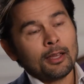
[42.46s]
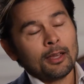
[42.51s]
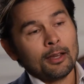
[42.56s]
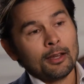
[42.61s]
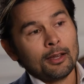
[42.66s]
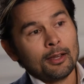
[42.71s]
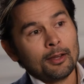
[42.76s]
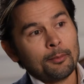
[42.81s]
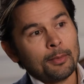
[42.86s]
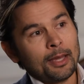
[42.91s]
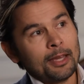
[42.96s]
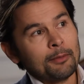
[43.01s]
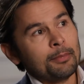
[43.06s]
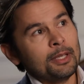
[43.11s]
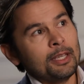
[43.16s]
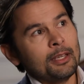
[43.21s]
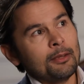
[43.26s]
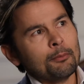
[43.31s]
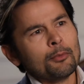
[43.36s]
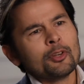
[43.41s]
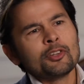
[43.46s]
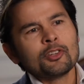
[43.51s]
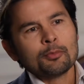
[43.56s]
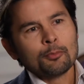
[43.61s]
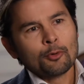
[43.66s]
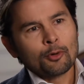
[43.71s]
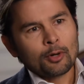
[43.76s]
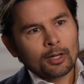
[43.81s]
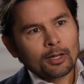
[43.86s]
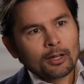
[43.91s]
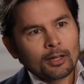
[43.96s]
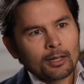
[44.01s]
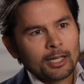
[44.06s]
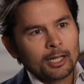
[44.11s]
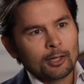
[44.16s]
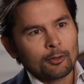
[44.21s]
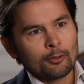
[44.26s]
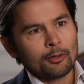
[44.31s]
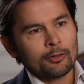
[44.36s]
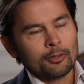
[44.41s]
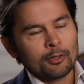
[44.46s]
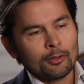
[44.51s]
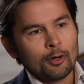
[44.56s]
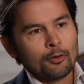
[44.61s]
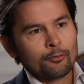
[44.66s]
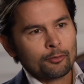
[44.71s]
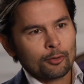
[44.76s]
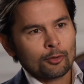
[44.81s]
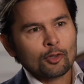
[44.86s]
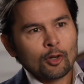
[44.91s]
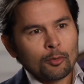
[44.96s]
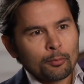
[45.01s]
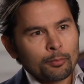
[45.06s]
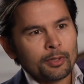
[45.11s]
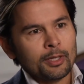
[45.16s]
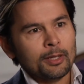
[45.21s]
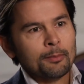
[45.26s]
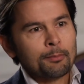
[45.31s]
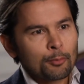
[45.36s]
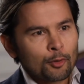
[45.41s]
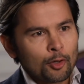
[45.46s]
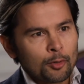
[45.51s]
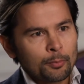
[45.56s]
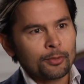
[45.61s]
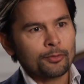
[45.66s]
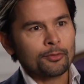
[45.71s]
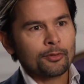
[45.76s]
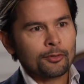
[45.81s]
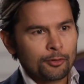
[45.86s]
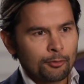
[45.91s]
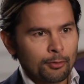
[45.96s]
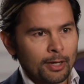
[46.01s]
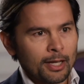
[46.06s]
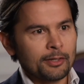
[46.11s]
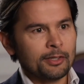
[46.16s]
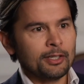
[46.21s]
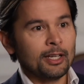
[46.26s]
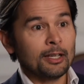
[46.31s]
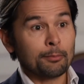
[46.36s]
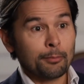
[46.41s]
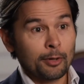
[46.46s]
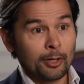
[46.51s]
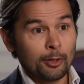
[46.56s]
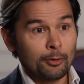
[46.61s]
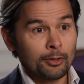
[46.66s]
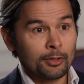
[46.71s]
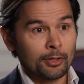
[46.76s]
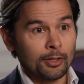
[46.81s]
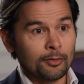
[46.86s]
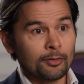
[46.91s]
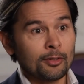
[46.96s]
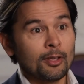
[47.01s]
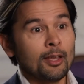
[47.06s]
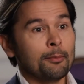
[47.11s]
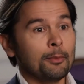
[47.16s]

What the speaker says: and being much more clear on the overall company purpose, strategy and priorities,